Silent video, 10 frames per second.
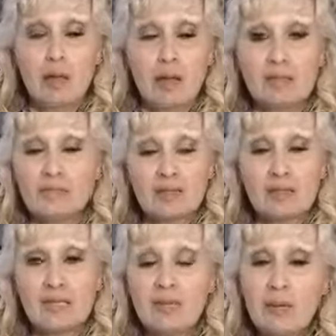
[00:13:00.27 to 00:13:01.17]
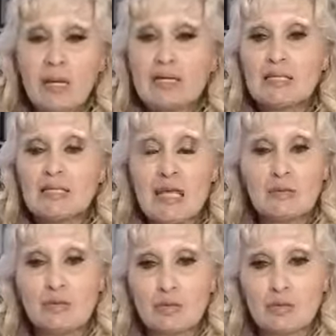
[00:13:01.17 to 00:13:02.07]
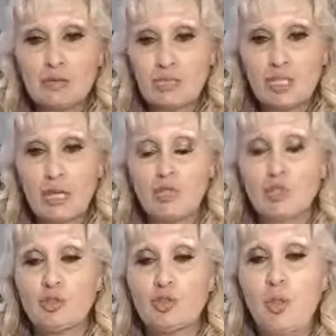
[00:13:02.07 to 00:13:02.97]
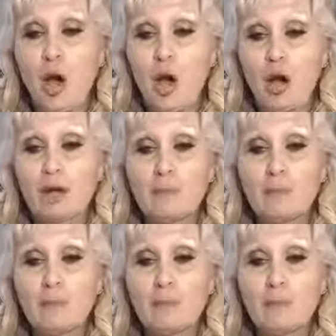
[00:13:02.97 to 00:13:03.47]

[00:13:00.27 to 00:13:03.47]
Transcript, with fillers: And there's nothing anybody can say or do to change who you are.